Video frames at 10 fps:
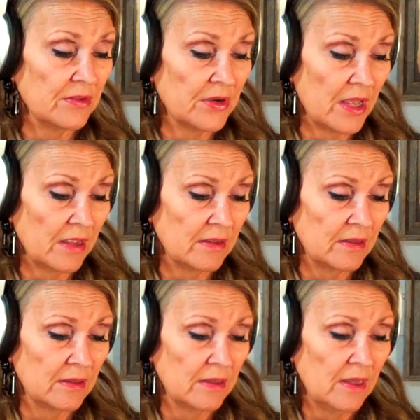day.
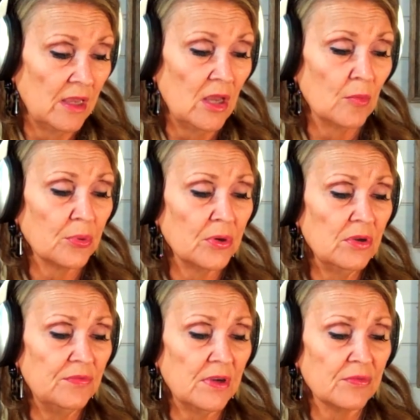
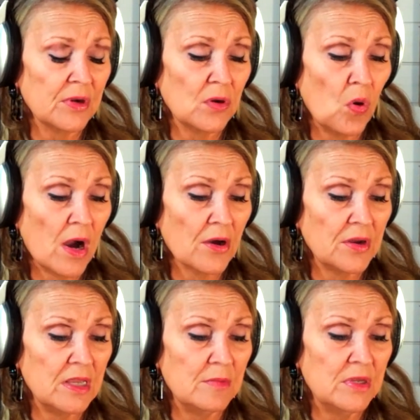Proof of required
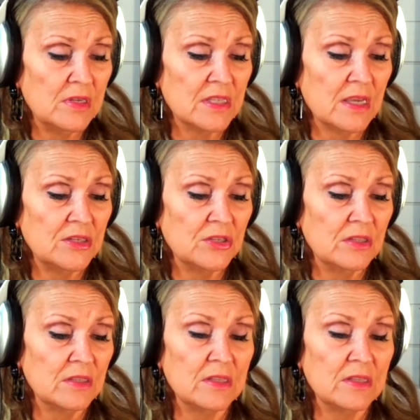immunizations